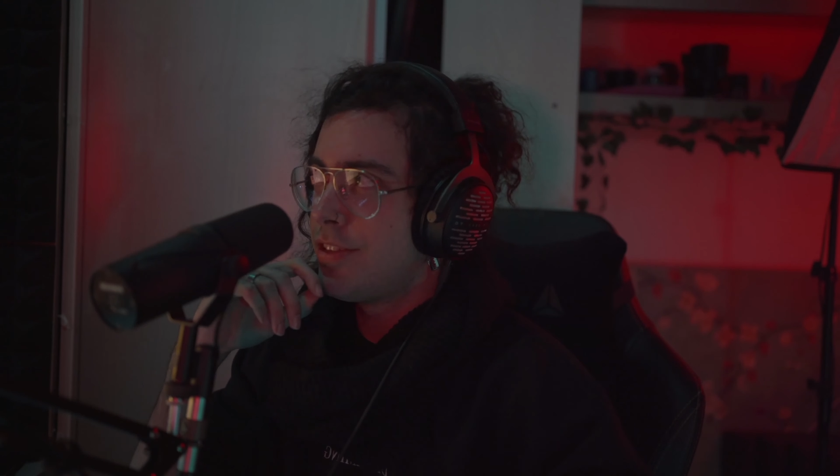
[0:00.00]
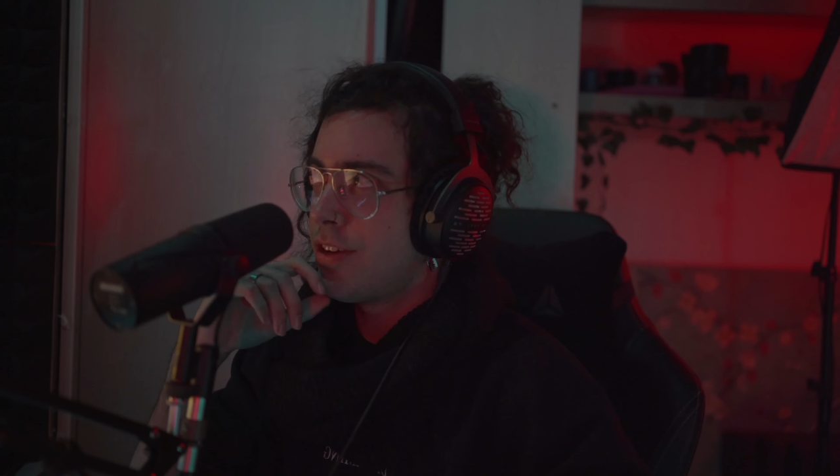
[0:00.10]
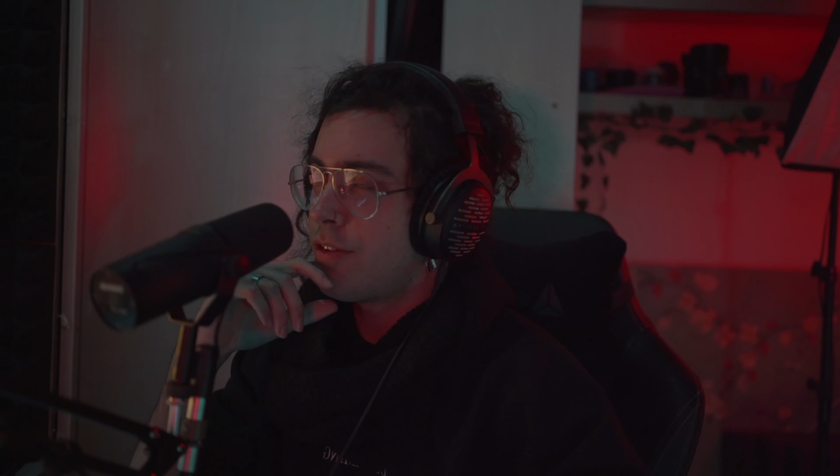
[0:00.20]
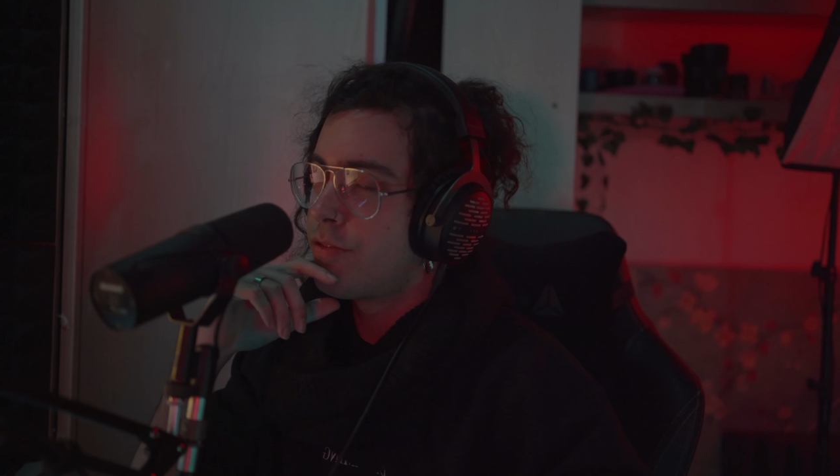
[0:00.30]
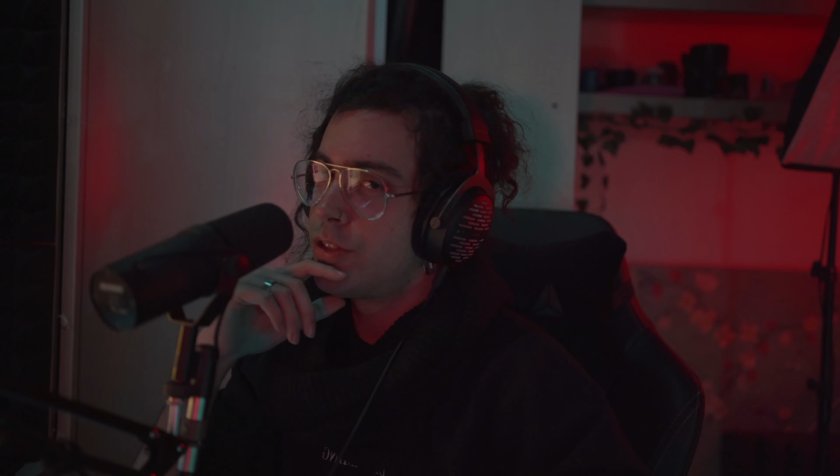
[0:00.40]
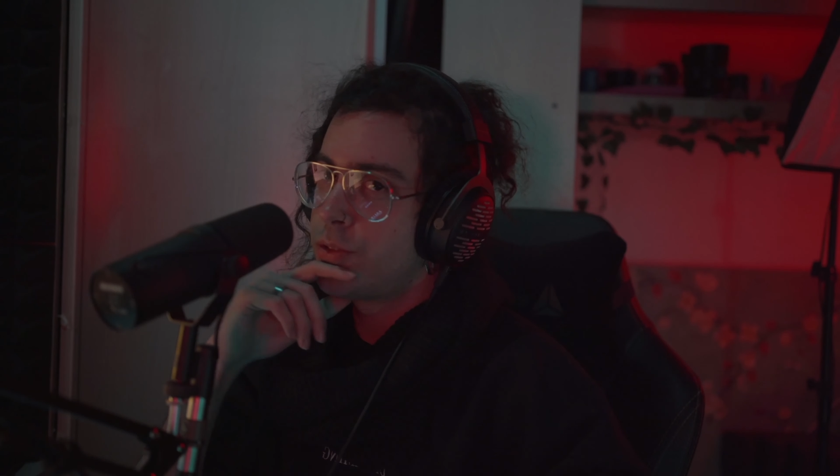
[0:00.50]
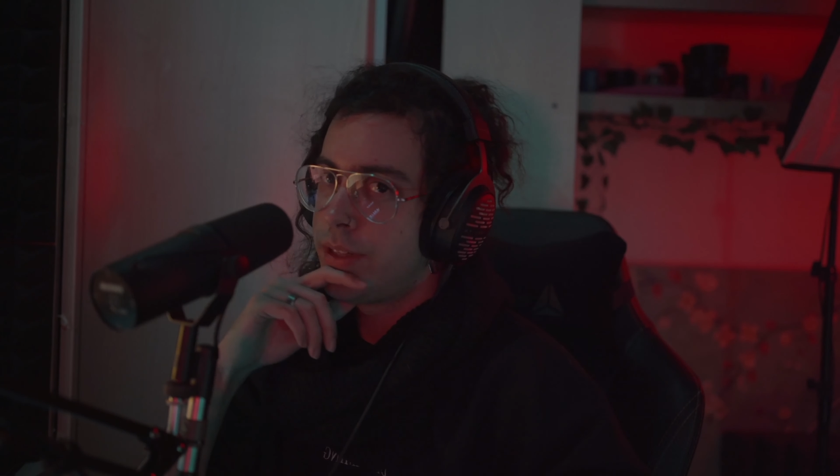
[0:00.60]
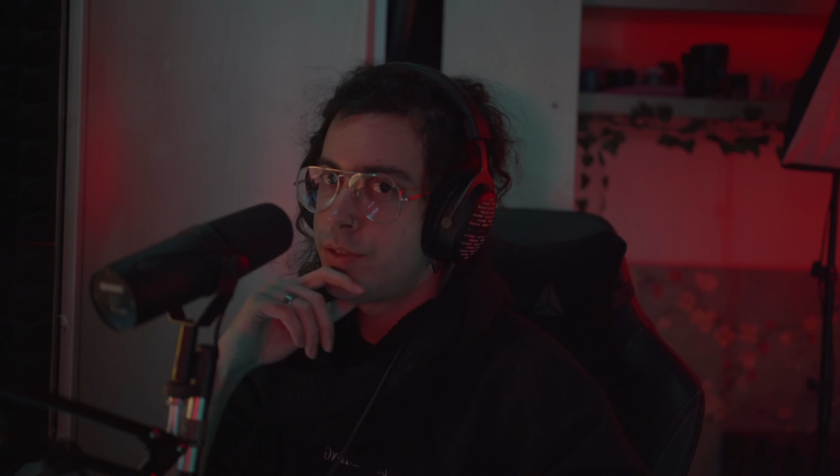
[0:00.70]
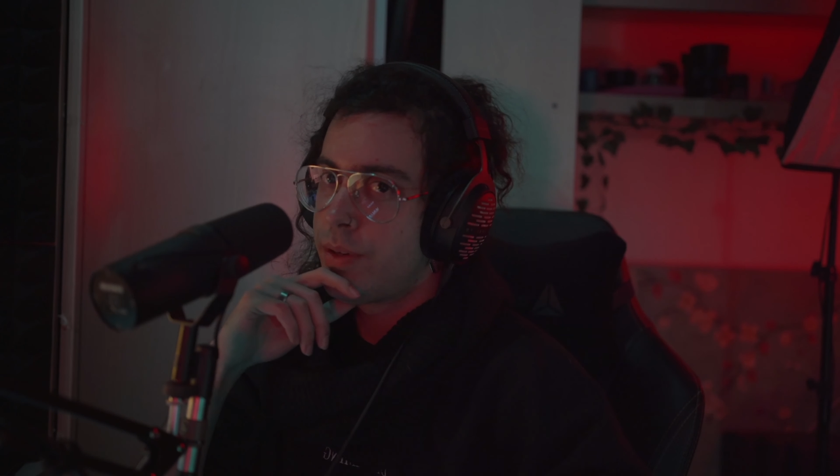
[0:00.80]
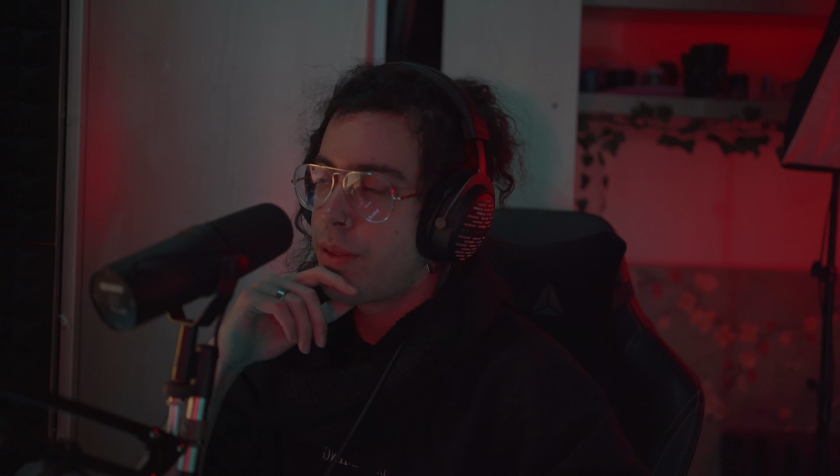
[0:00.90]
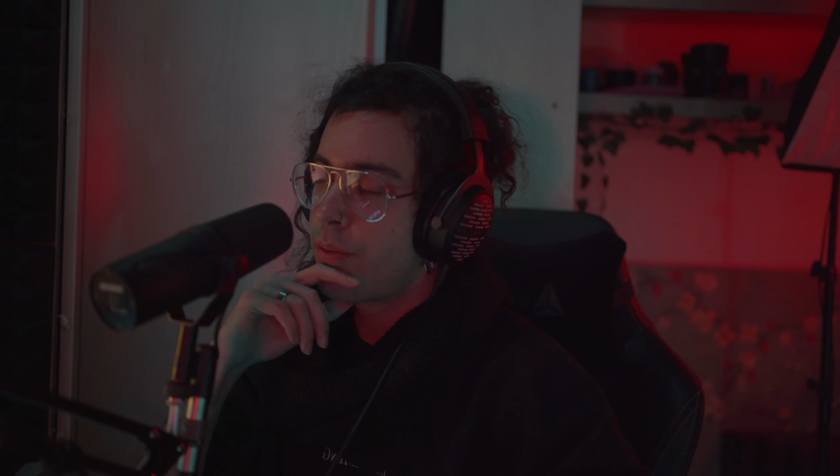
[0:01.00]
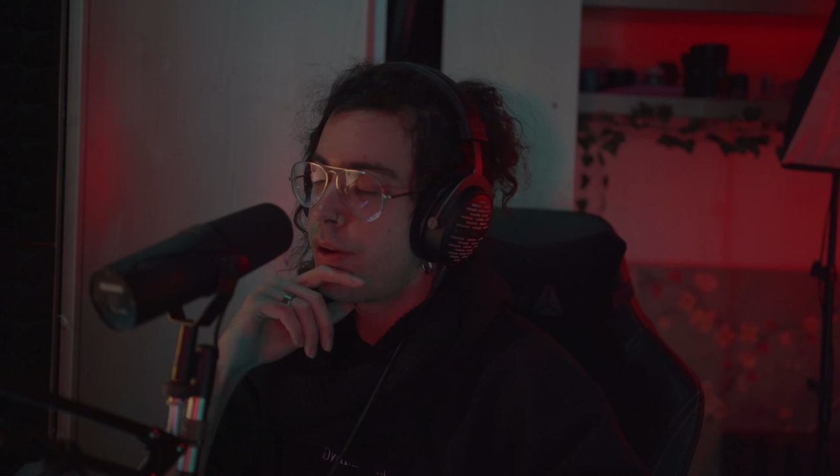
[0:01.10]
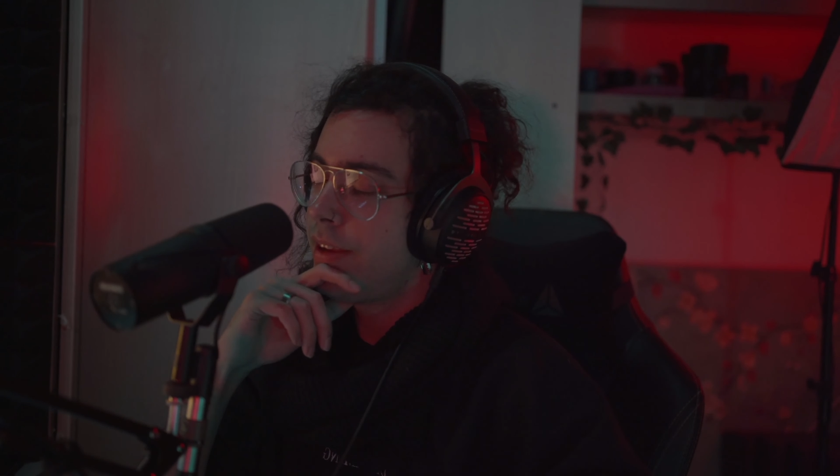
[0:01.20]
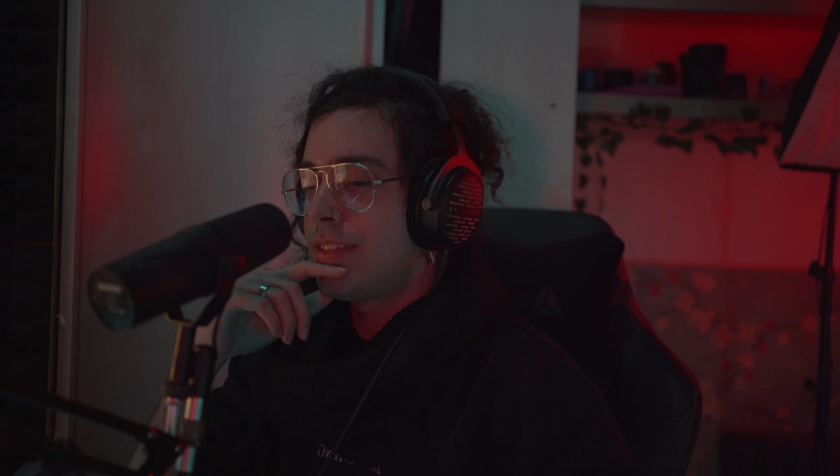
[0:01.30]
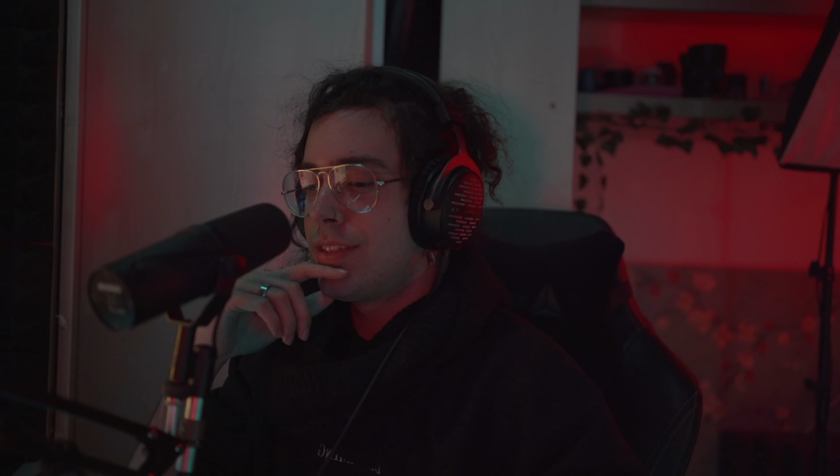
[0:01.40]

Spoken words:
DAW for 2023.